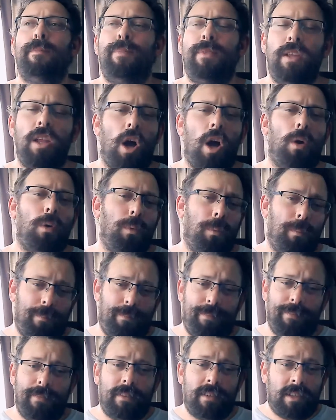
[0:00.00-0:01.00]
You know,
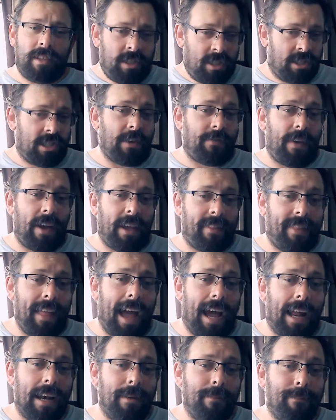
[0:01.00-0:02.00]
stuff like
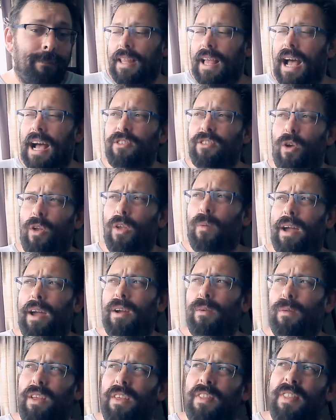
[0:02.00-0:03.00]
that. That's the only way I
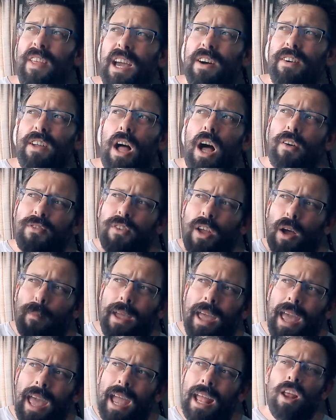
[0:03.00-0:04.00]
can really think of off the top of
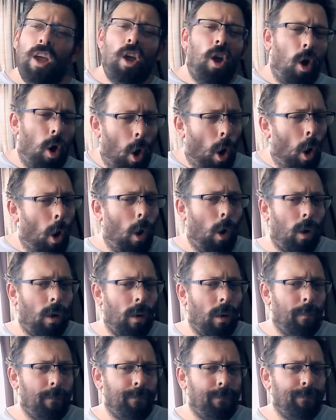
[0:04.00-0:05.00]
my head.
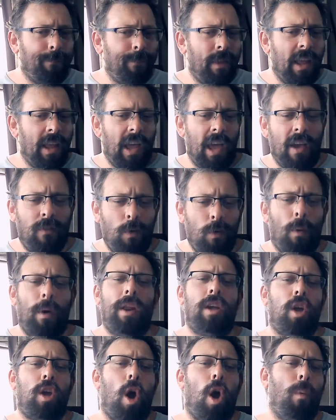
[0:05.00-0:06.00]
Or, if you want
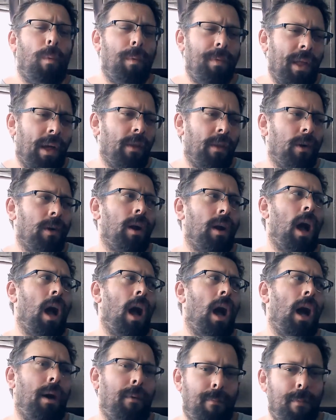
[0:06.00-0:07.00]
to go with another
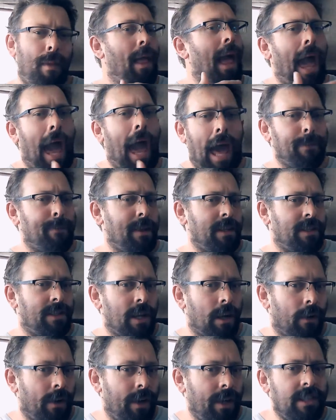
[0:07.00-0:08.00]
anime
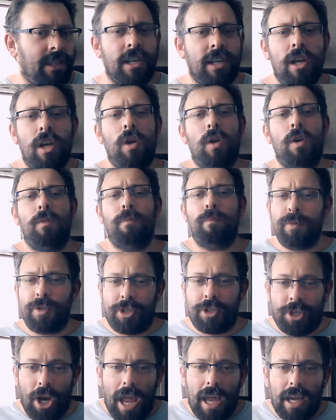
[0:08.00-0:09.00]
series,
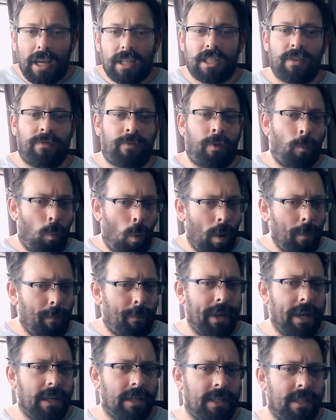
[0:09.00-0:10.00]
Shanks from One
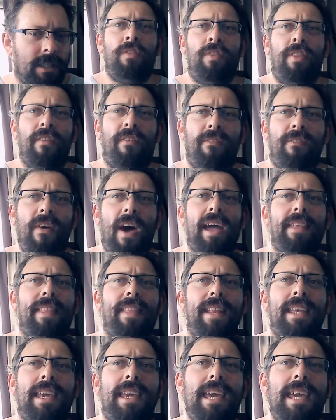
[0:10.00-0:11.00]
Piece. The fact that
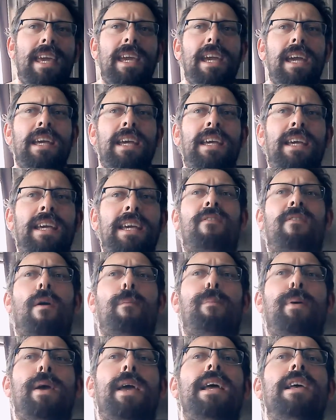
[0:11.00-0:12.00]
he gave
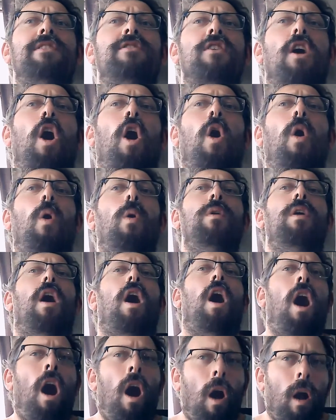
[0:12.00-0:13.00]
up his own
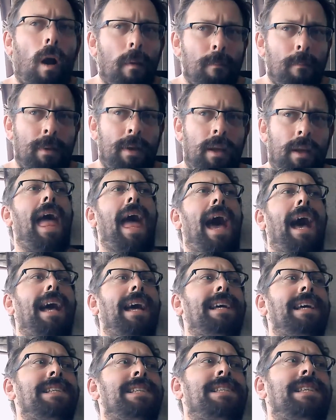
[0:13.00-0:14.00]
arm
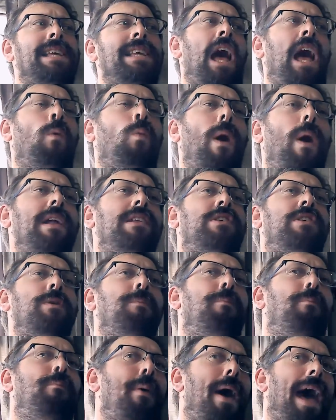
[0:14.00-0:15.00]
as a way to
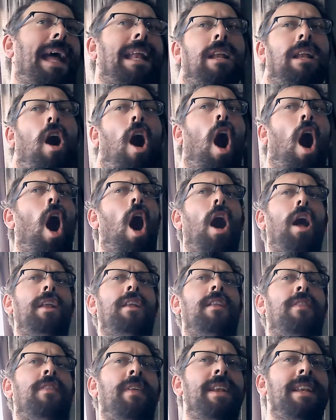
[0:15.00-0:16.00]
bet
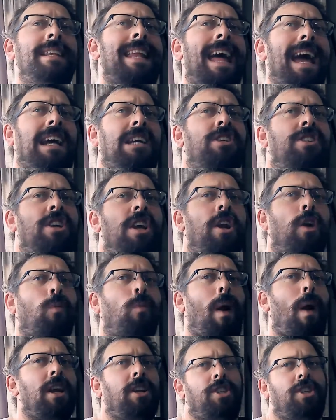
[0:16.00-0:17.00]
on the next
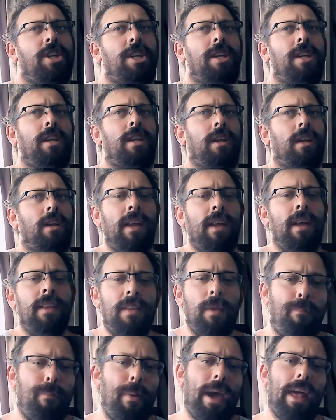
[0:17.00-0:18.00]
generation,
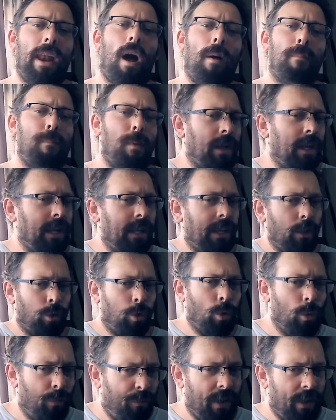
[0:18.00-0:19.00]
to bet on Monkey D.
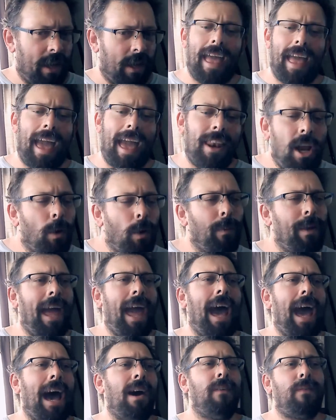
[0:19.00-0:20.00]
Luffy. And here we
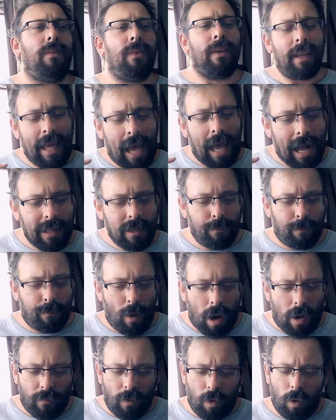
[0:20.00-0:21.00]
have Captain
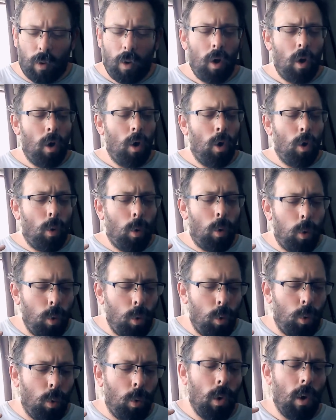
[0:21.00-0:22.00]
Bravo,
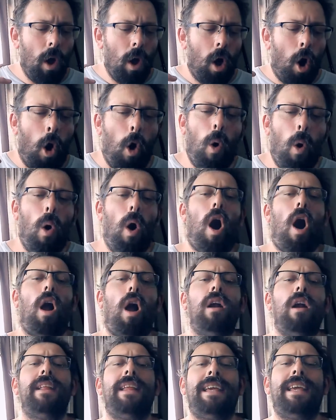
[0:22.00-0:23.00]
who
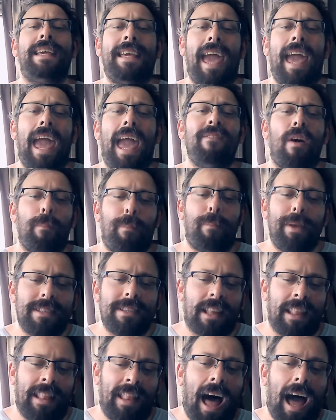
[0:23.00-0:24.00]
wholeheartedly gave up
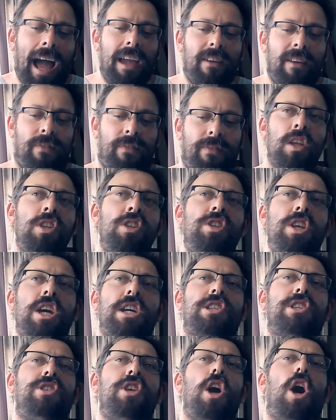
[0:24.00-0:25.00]
his life
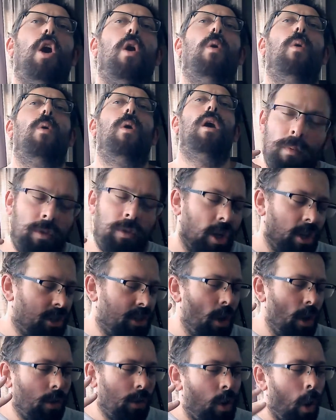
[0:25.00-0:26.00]
just so
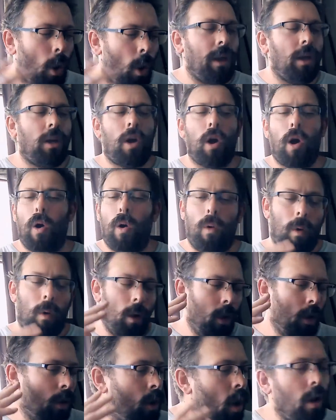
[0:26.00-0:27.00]
Tokiko,
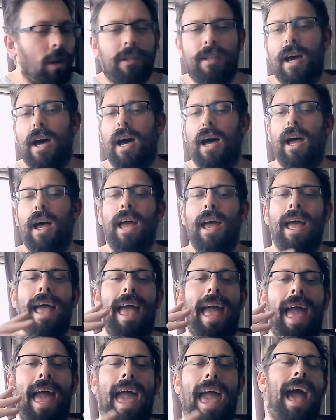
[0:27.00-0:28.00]
Gouta,
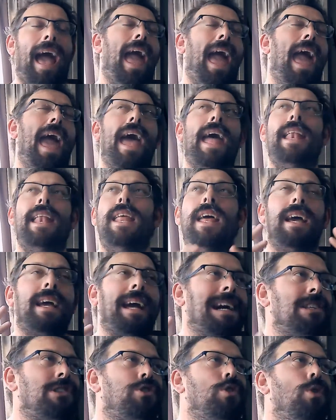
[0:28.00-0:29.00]
and
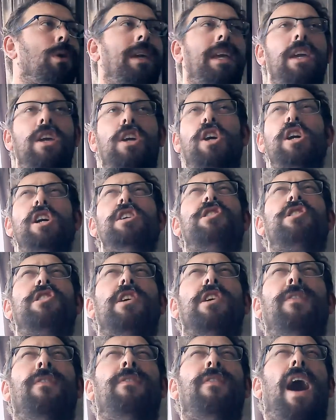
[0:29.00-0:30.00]
Kazuki could
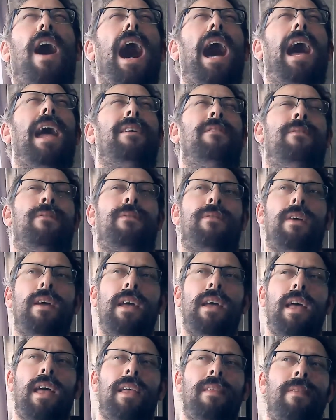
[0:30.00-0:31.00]
survive
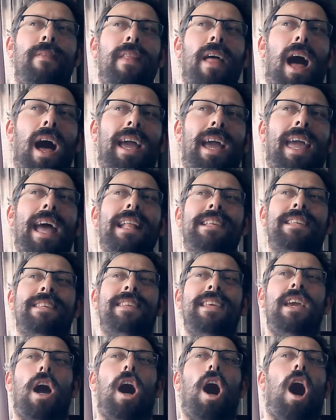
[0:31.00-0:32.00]
against
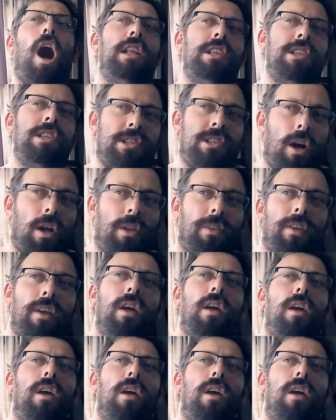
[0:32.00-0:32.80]
the onslaught